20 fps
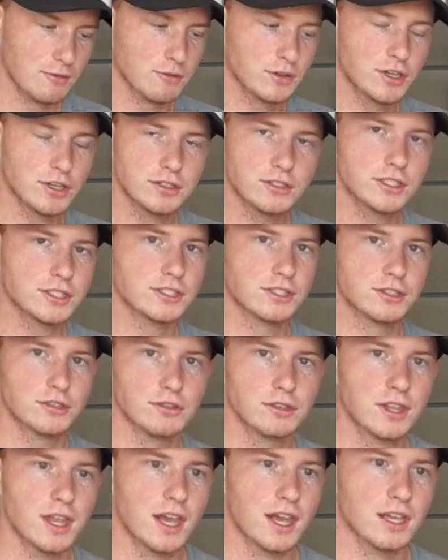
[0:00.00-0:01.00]
And when you're just
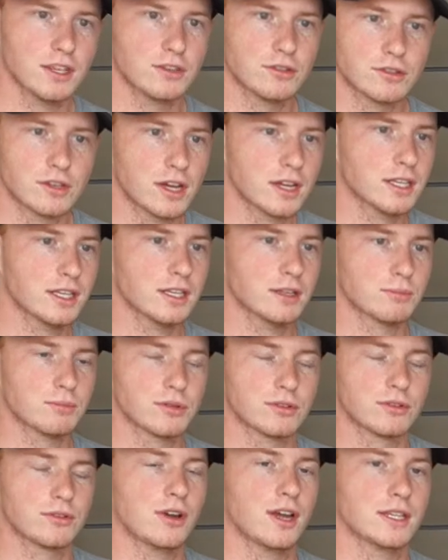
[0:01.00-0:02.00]
doing that, you're not going to
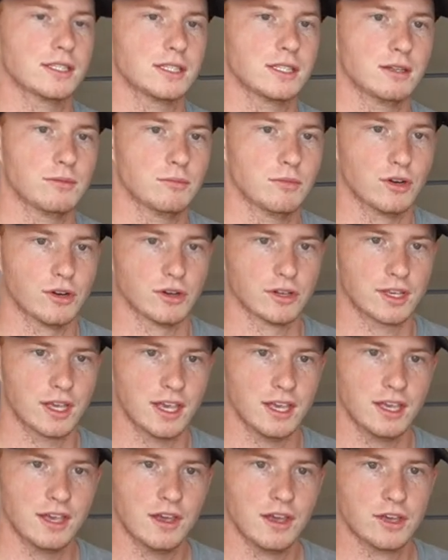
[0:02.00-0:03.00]
progress anymore,
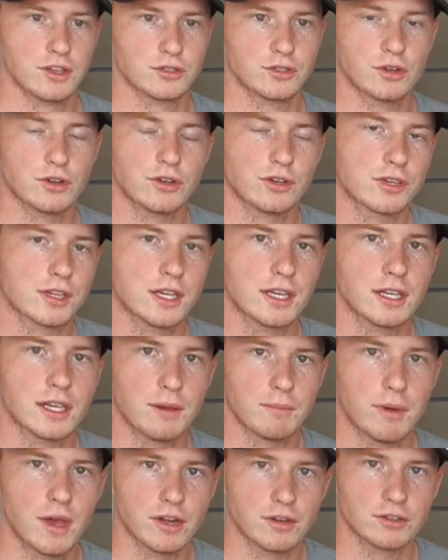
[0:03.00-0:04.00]
okay? Sure, you're going to
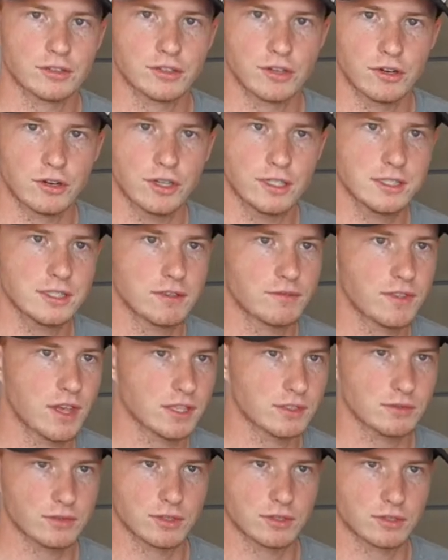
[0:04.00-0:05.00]
get better endurance if
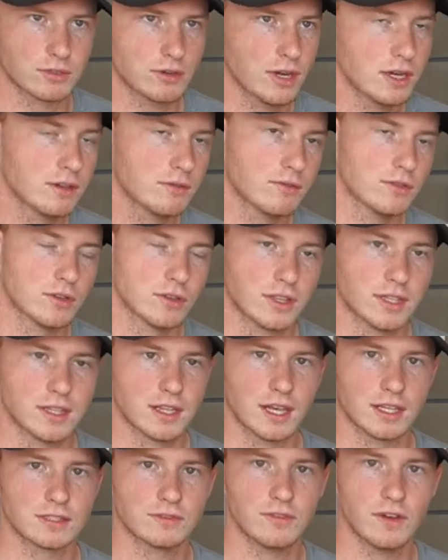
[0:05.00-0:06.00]
that's what you're training for, then
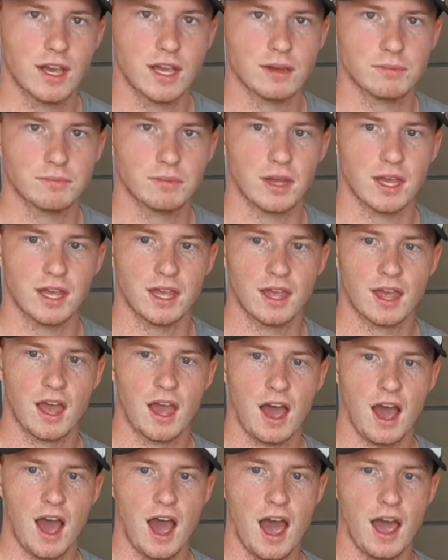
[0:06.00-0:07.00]
that's fine. But
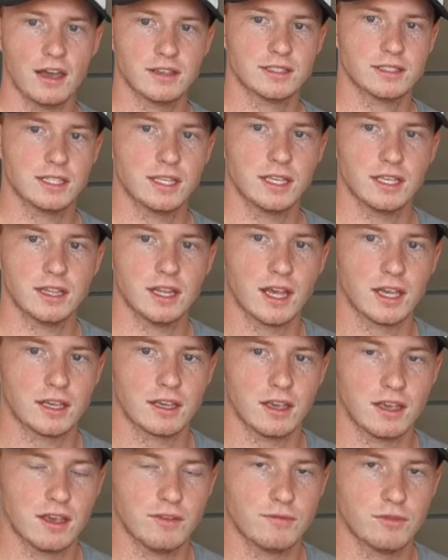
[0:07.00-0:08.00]
I see,
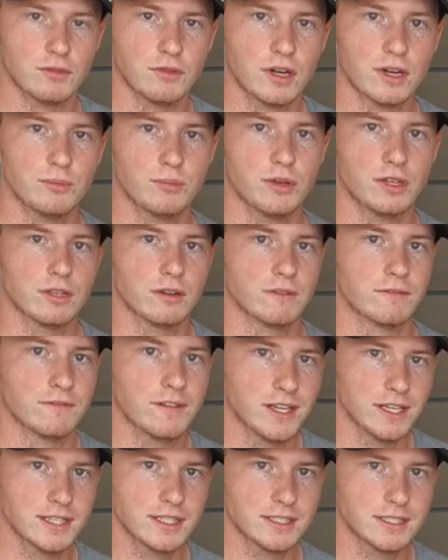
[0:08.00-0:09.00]
like, if you want to bring your
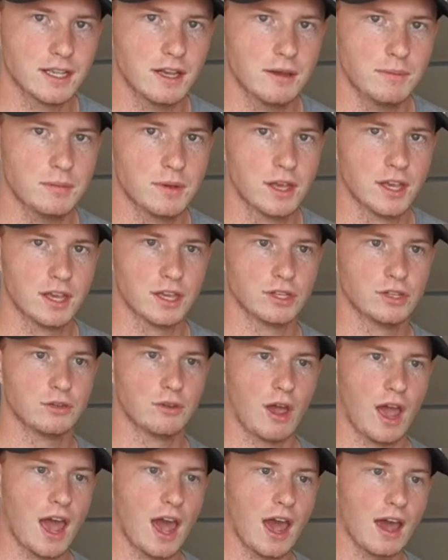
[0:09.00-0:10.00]
fitness up,
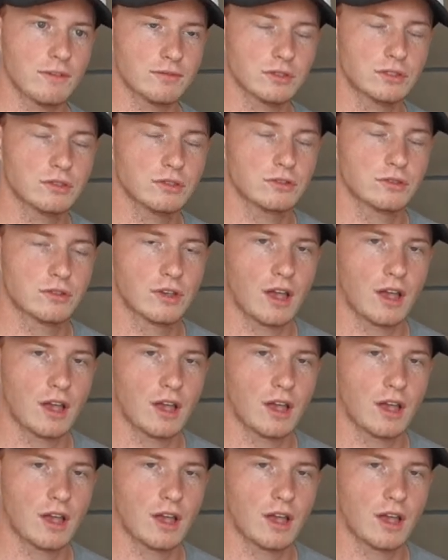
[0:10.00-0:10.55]
you have to